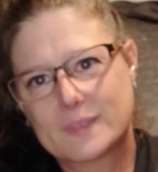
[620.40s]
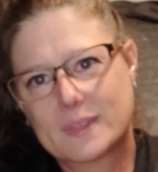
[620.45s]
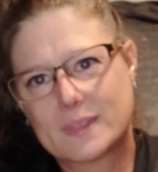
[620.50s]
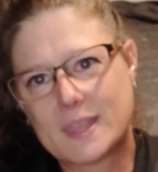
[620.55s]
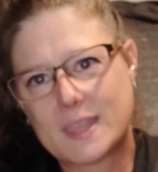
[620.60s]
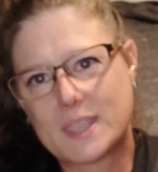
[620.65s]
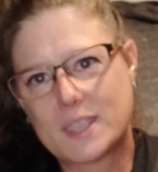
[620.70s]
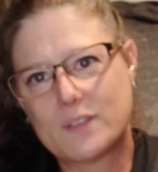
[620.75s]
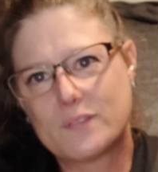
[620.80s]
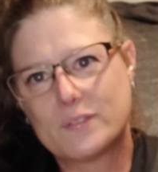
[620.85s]

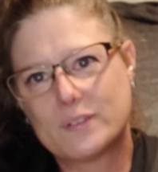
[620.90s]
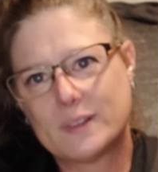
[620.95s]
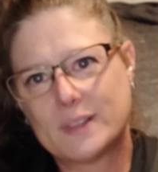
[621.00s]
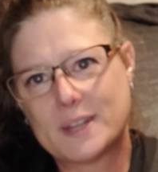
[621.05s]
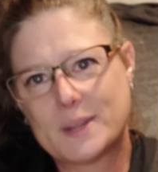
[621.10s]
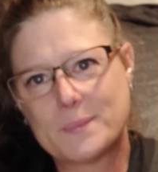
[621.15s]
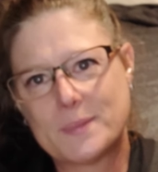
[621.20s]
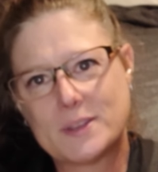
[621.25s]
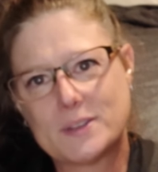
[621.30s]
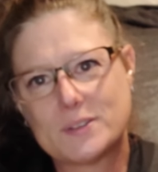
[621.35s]
thank you for
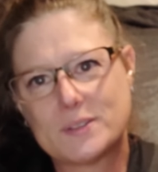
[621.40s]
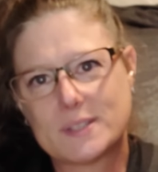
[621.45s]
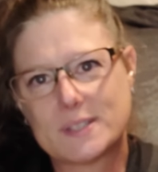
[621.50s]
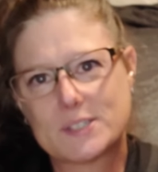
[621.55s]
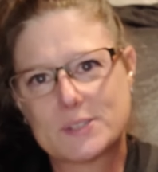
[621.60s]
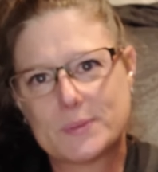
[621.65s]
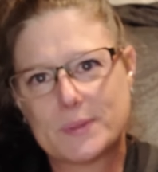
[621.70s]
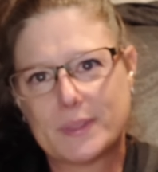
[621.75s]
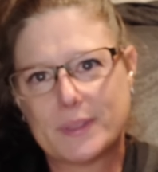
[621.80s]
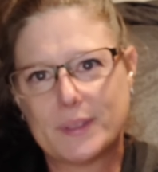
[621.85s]
letting me do
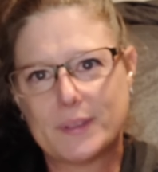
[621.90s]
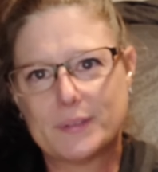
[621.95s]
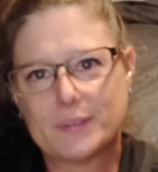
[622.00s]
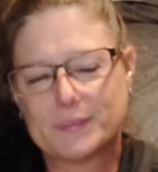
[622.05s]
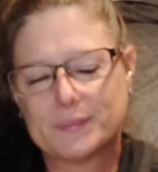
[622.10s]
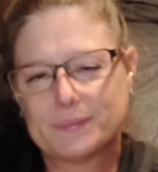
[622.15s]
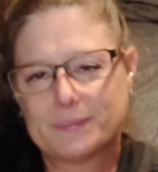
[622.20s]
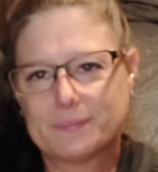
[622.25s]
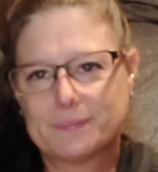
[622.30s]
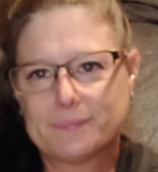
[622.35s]
this with you.
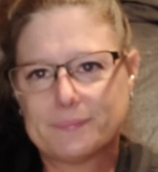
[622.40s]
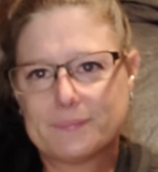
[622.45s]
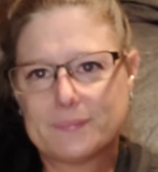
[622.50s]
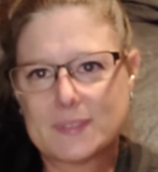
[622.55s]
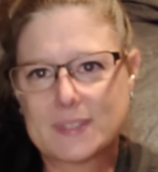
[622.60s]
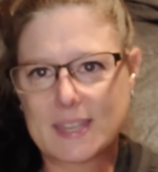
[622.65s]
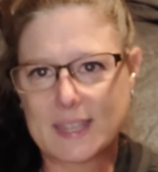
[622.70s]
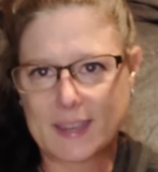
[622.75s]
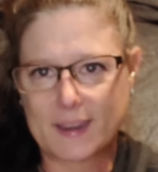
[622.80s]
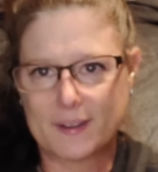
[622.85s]

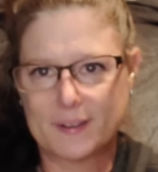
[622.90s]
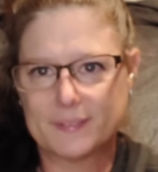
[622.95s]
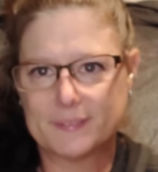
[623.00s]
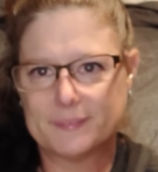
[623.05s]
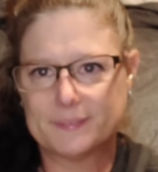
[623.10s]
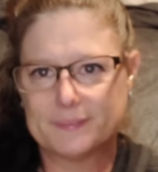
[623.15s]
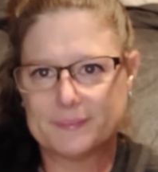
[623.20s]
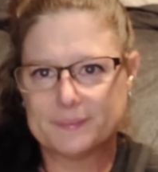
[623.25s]
Take care.